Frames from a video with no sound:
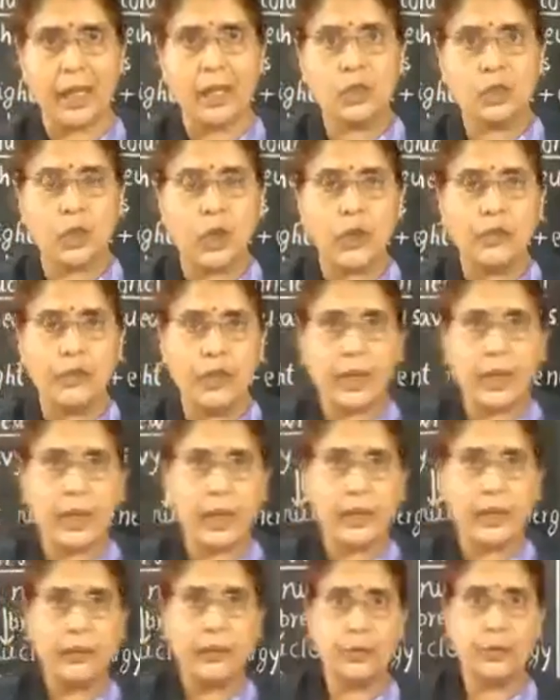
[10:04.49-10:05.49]
So
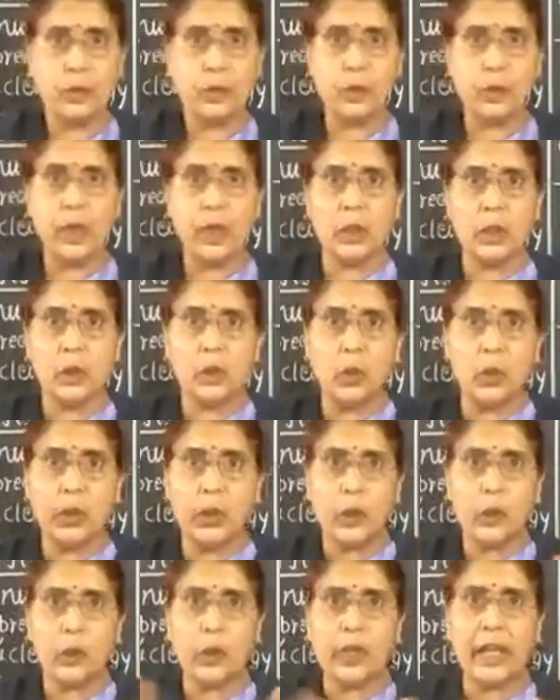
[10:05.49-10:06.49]
if the two
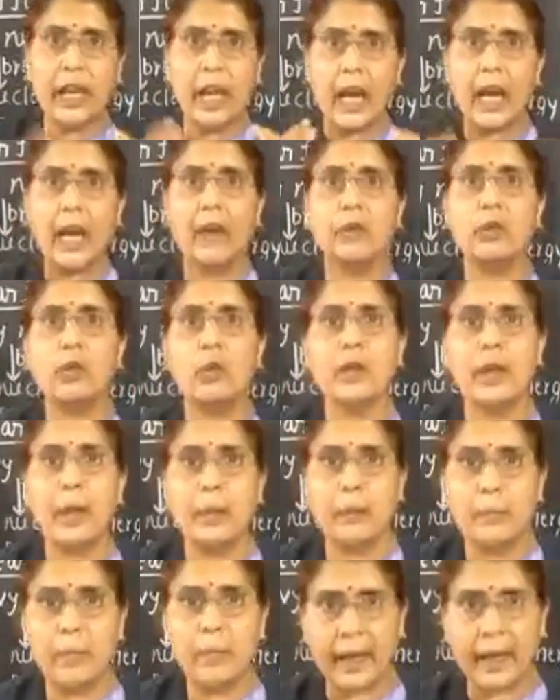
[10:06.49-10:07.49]
nuclei have to
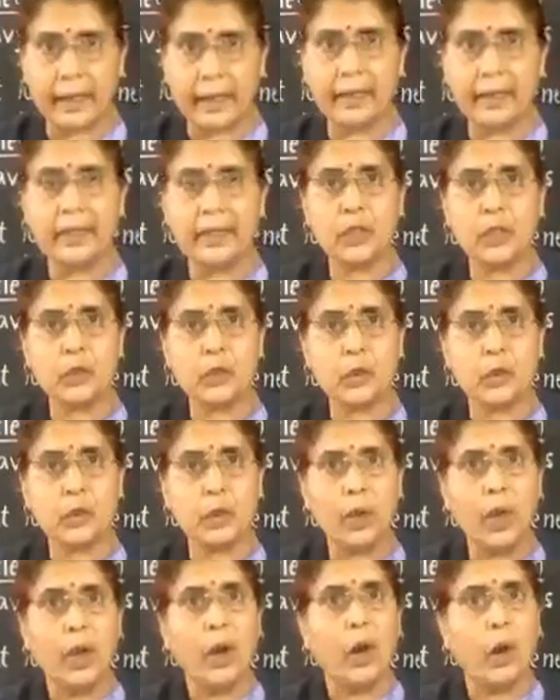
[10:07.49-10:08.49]
combine, they
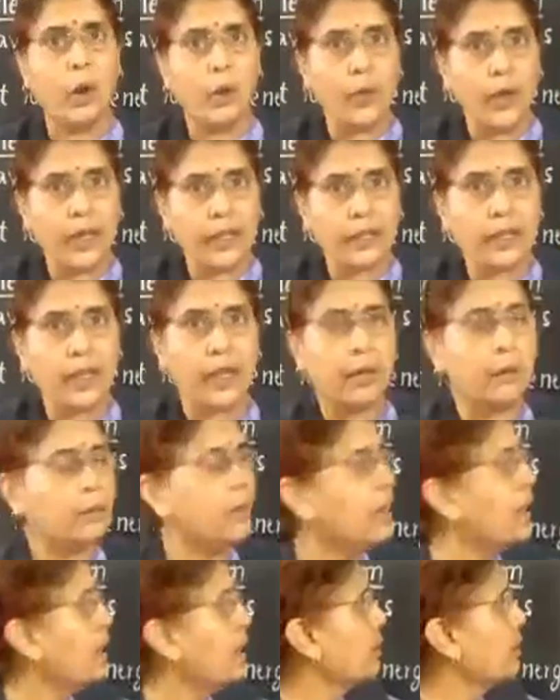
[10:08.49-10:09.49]
should
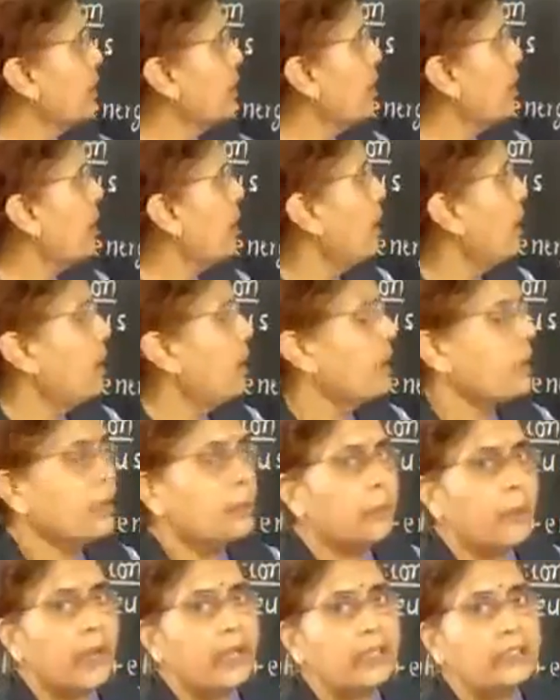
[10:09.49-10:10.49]
overcome the
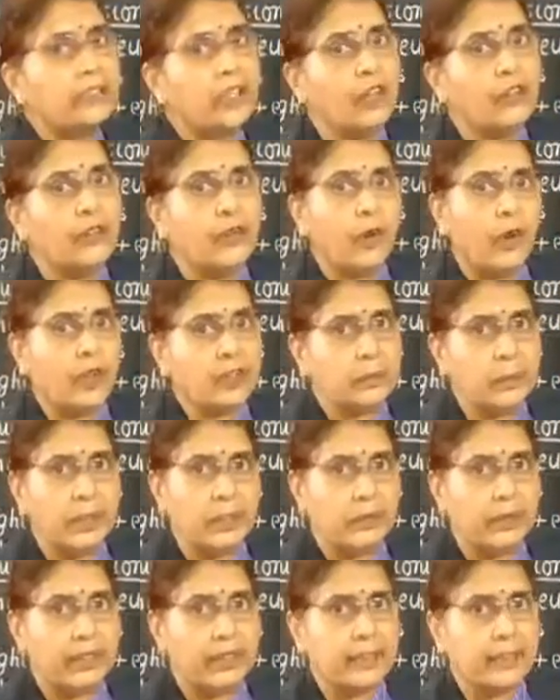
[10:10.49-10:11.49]
repulsive force
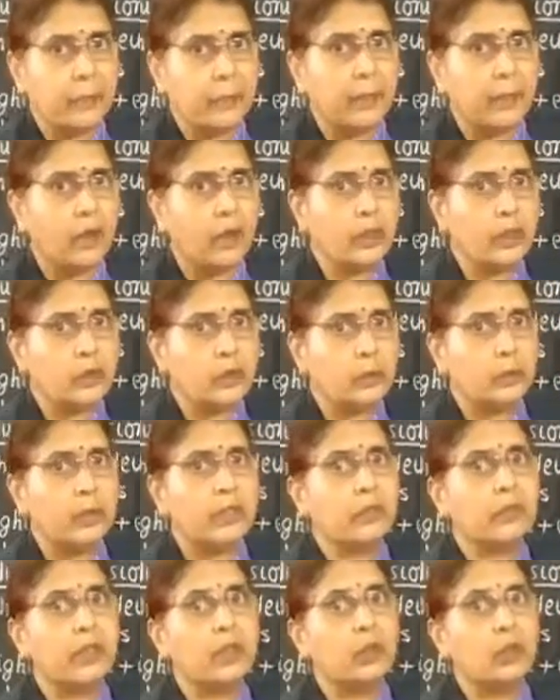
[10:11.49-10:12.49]
between them, because
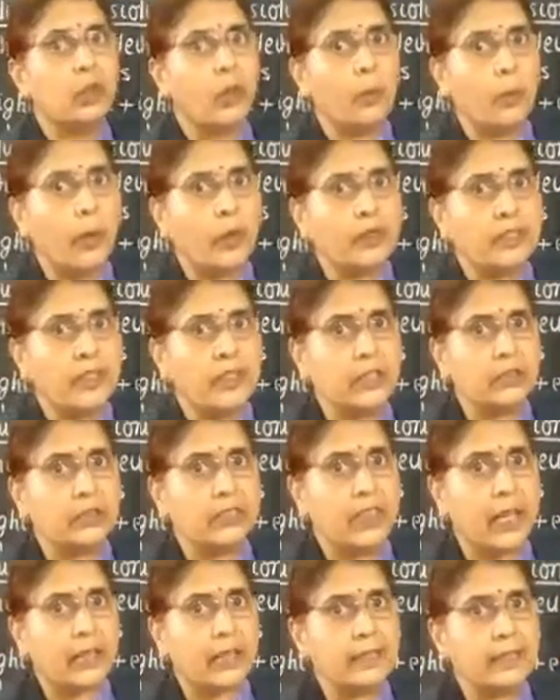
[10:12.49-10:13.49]
between two positive
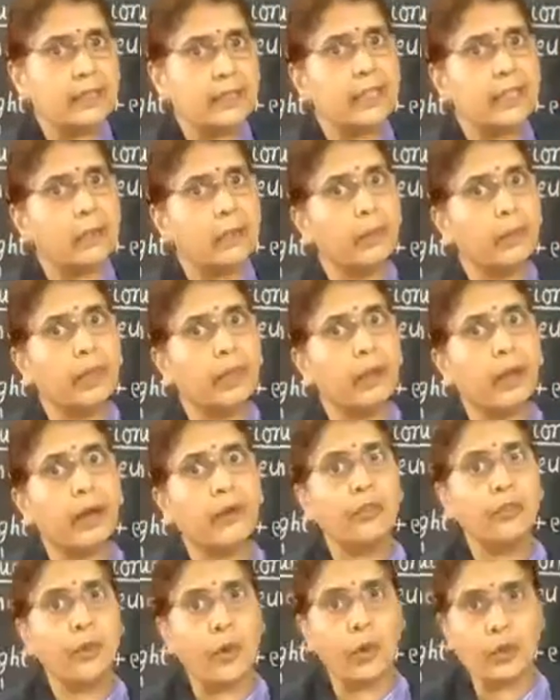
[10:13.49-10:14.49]
charges there will be a
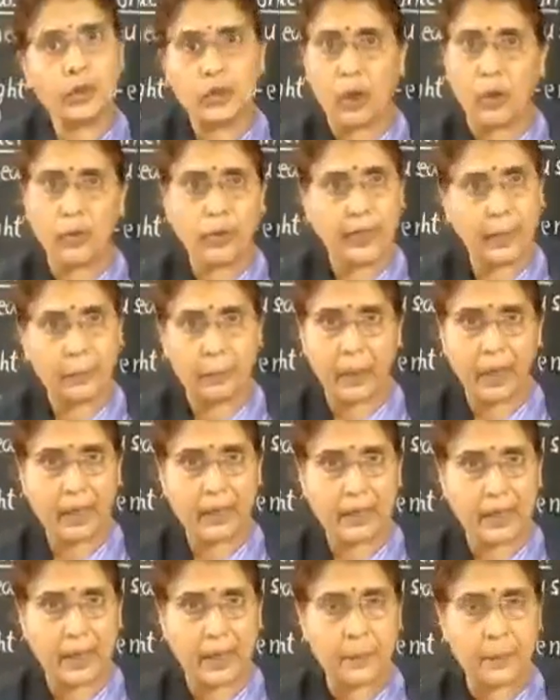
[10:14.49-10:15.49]
force of
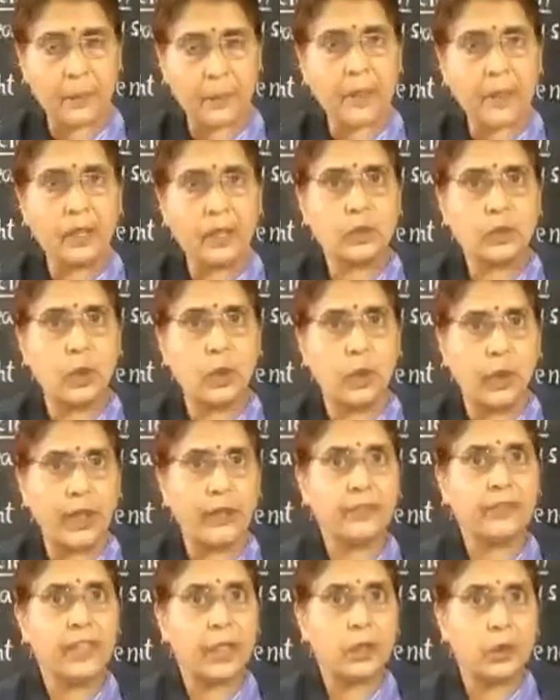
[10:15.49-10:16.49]
repulsion. So
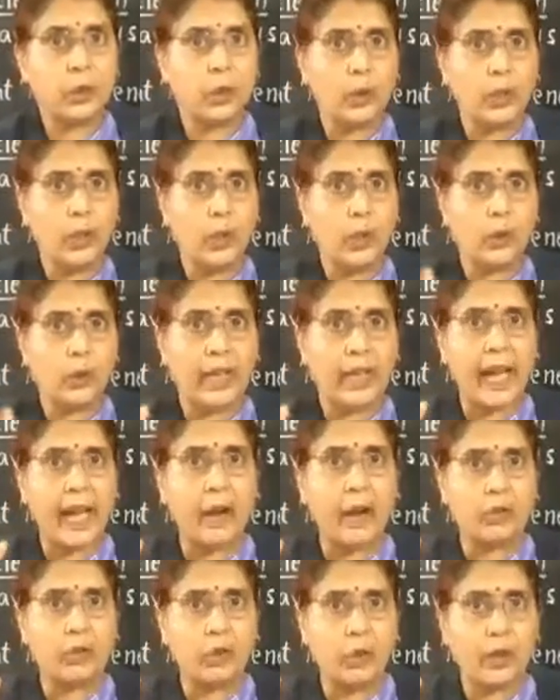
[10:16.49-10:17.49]
if the two nuclei
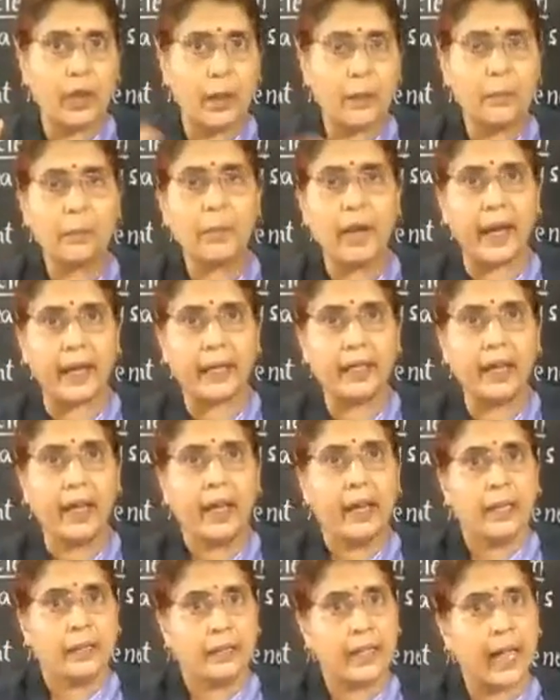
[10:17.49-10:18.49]
have to combine,
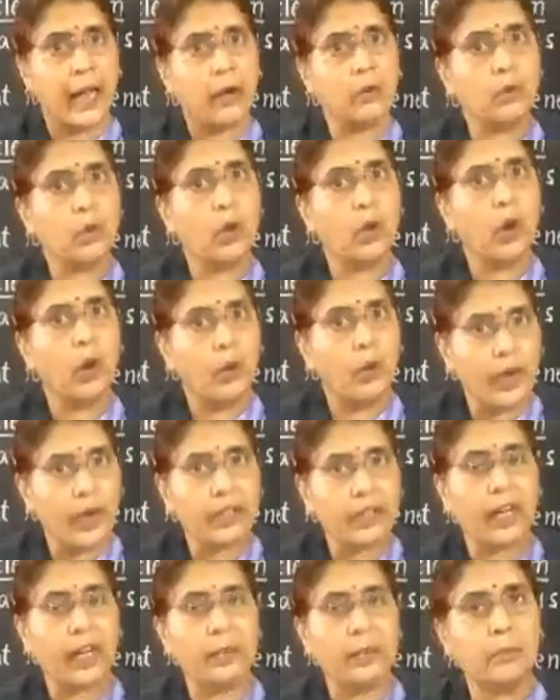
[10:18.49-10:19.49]
they have to
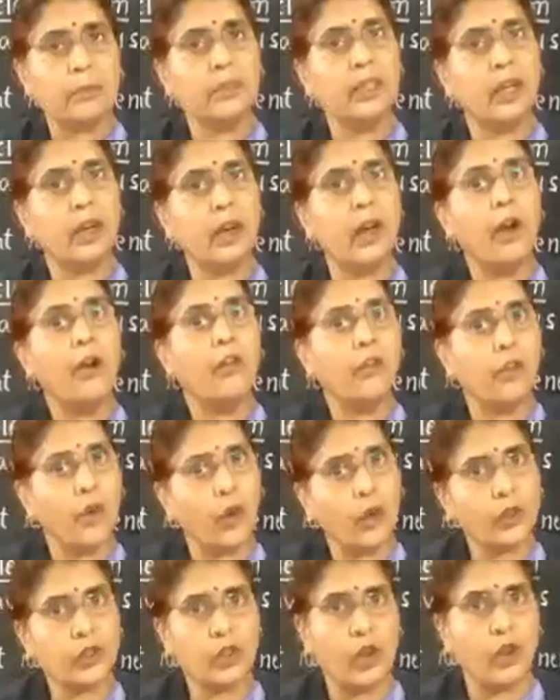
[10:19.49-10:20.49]
overcome the
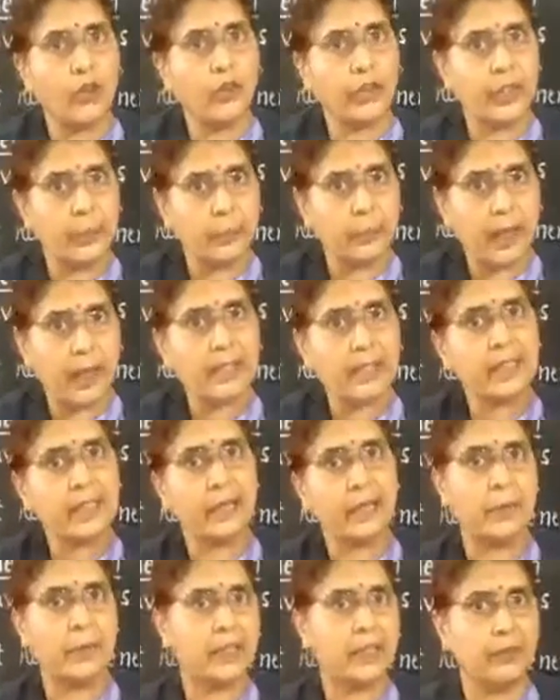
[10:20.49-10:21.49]
force of
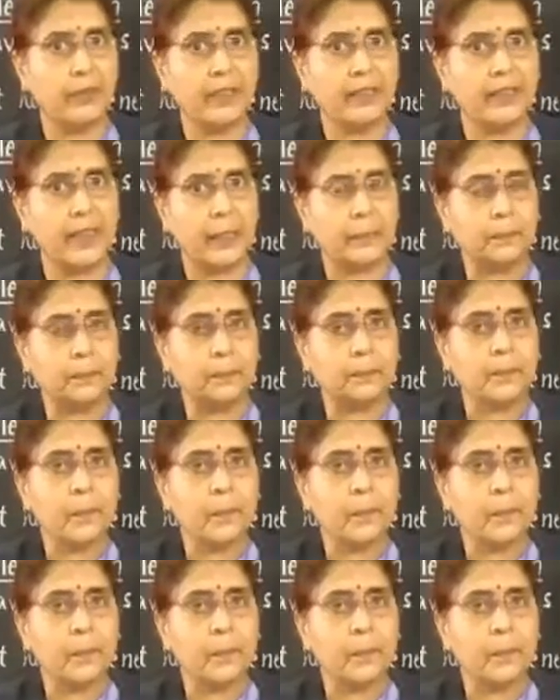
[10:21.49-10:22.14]
repulsion between them.